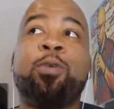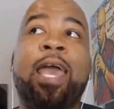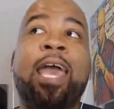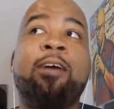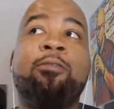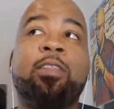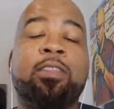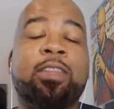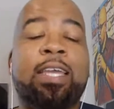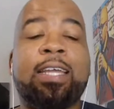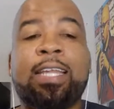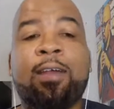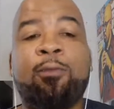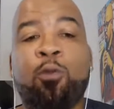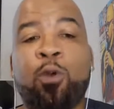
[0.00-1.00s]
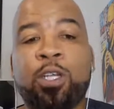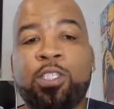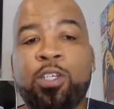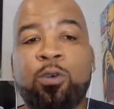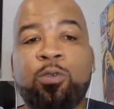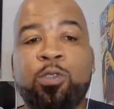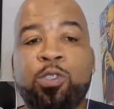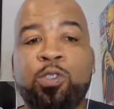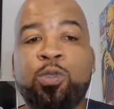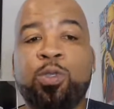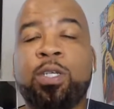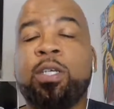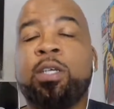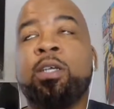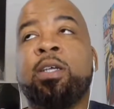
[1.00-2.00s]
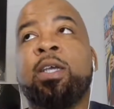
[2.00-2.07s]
ever think that Roy Jones Jr.